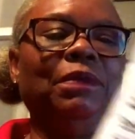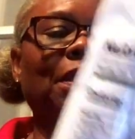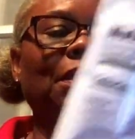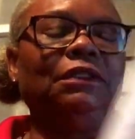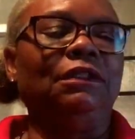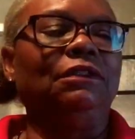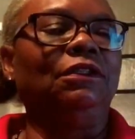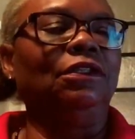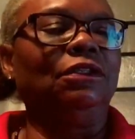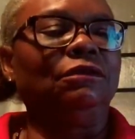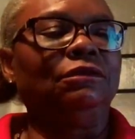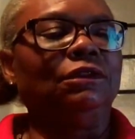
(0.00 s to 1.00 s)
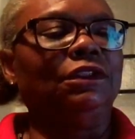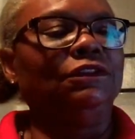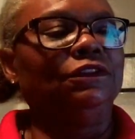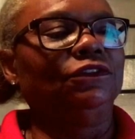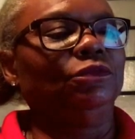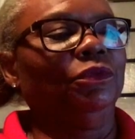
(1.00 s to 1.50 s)
but look,
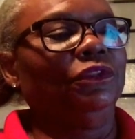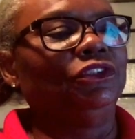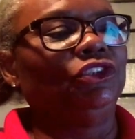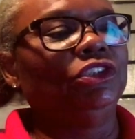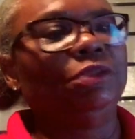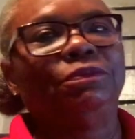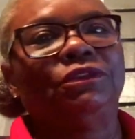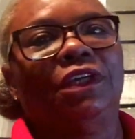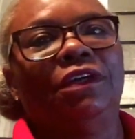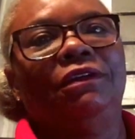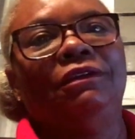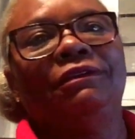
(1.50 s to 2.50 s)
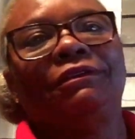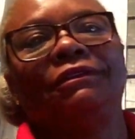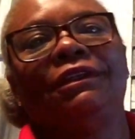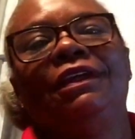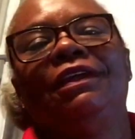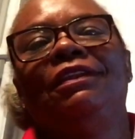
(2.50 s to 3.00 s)
this is where the chips are.
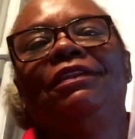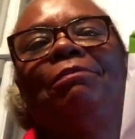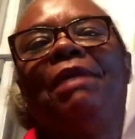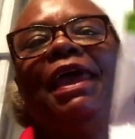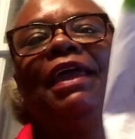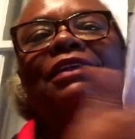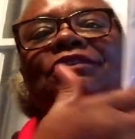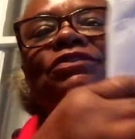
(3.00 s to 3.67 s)
The bag